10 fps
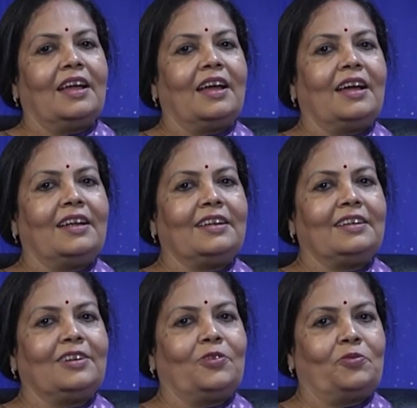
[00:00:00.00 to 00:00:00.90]

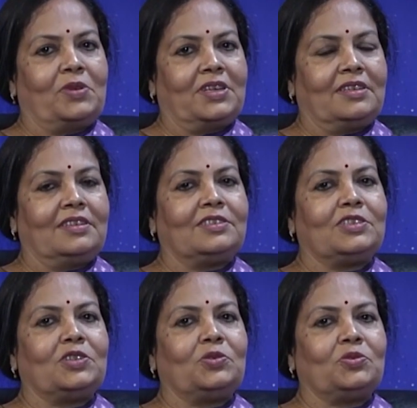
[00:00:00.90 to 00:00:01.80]
and of my
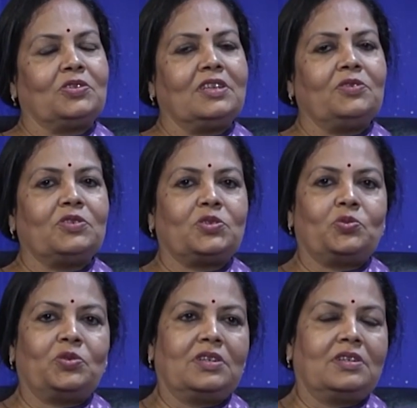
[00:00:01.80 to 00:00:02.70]
institution. He was
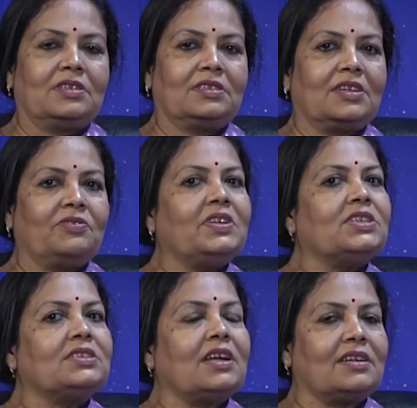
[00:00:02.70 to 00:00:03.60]
2 years, and we
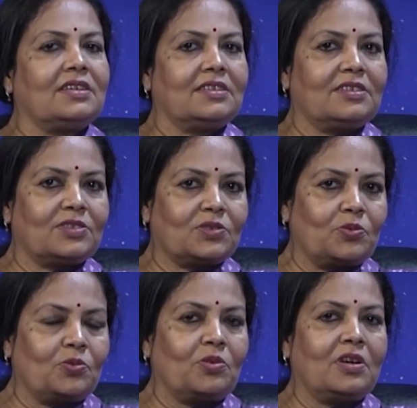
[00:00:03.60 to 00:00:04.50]
started the
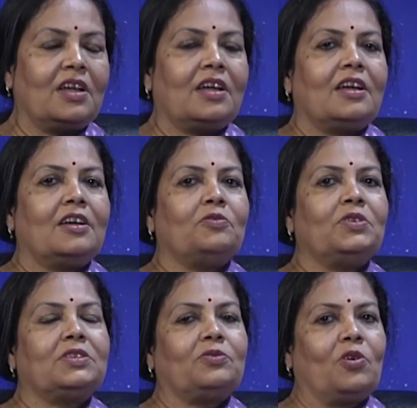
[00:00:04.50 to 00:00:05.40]
school
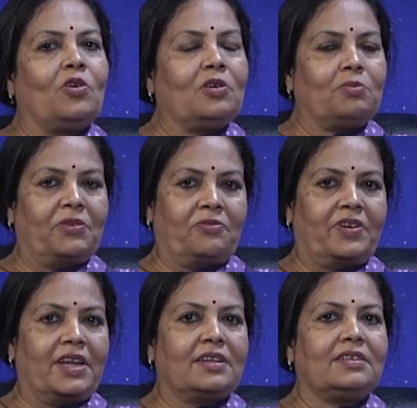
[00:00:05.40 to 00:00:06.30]
with all my
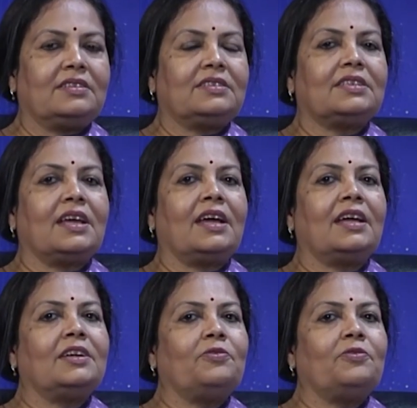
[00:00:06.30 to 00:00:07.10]
friends and